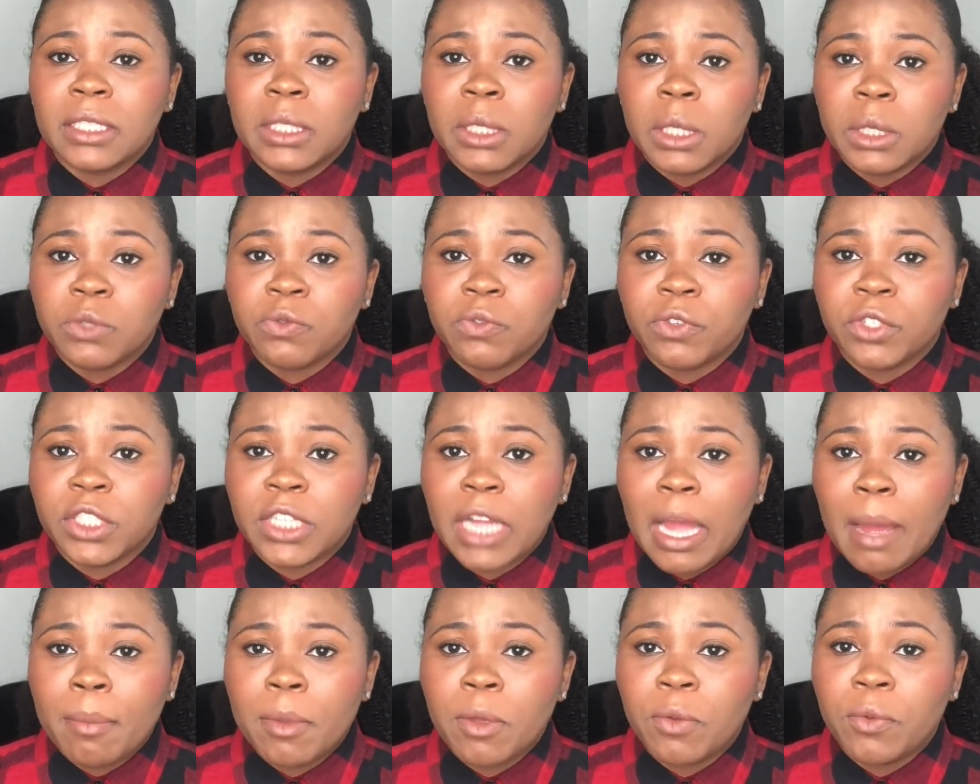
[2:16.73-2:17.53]
tips for
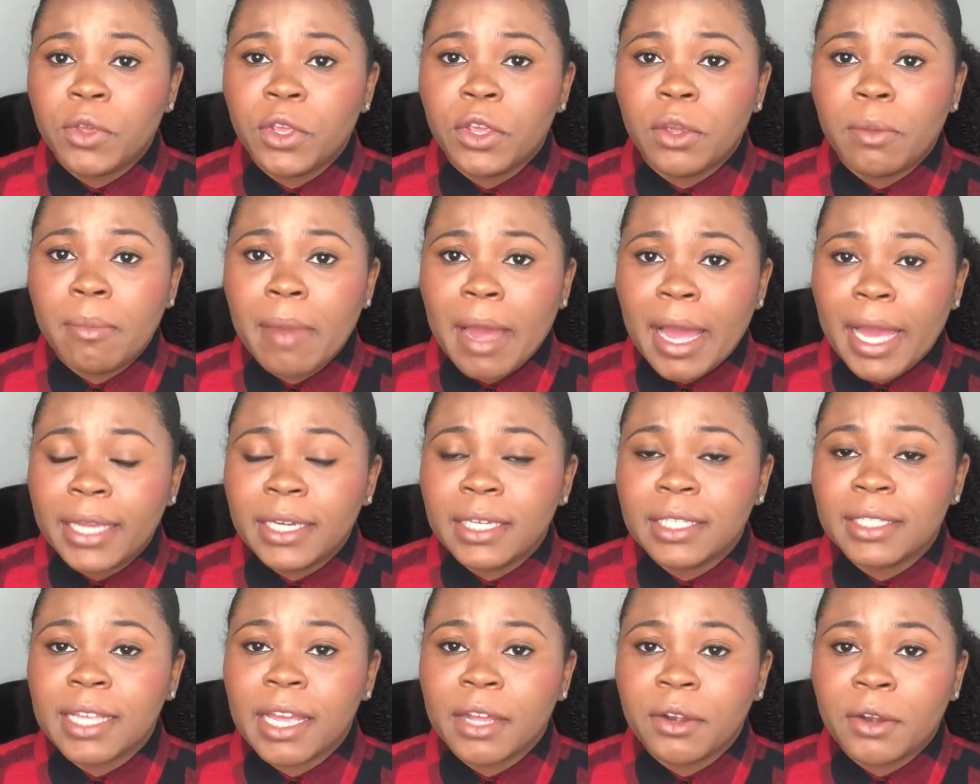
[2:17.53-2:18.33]
shopping when you're buying
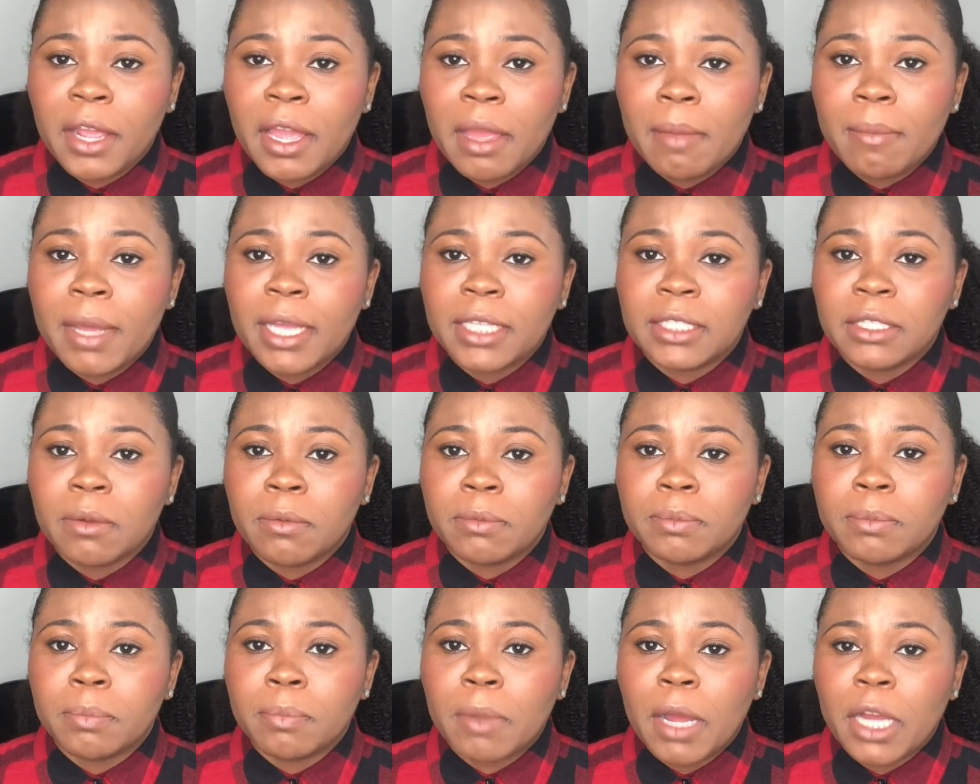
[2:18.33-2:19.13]
designer handbags
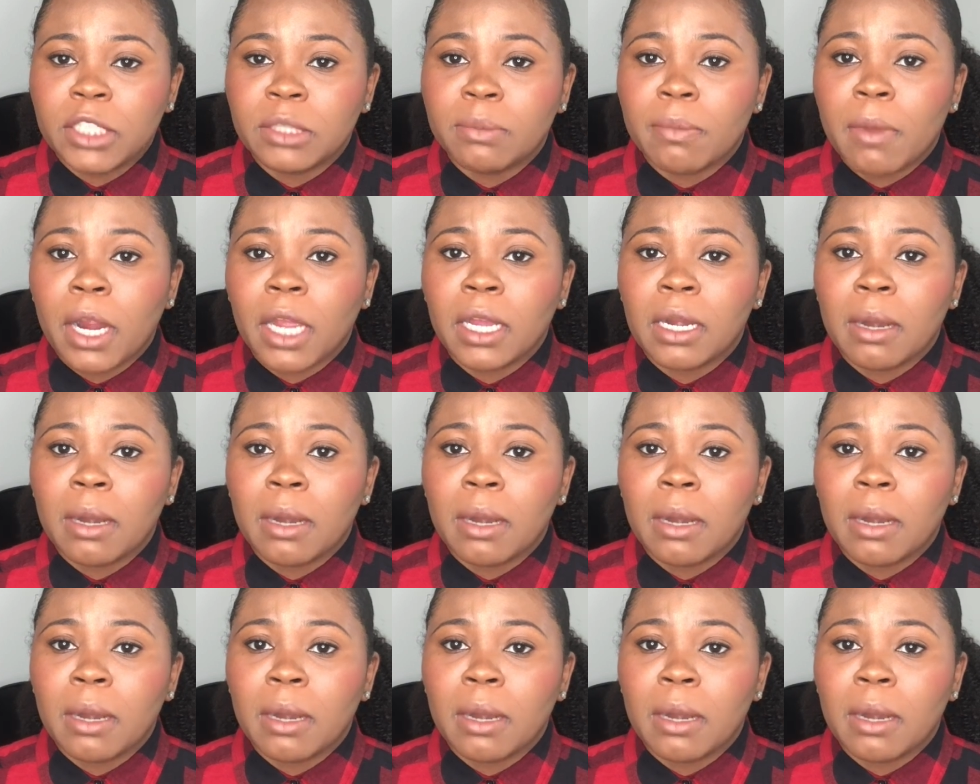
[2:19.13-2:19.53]
on Poshmark,